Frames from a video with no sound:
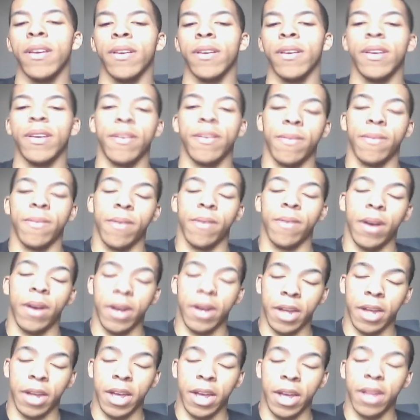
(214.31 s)
His
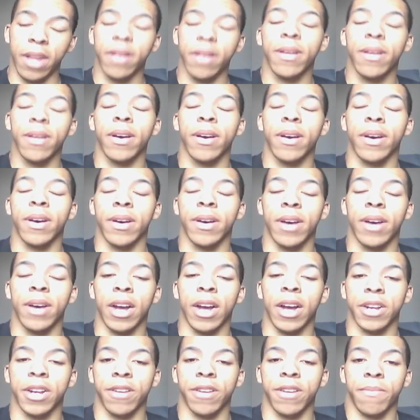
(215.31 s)
again,
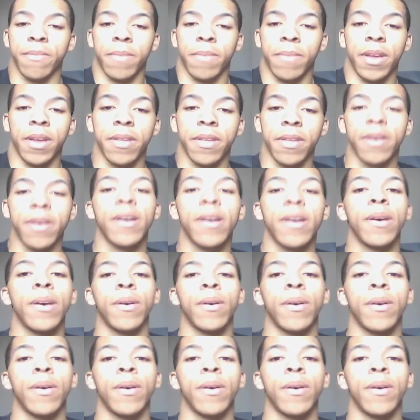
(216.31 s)
Asha's mother,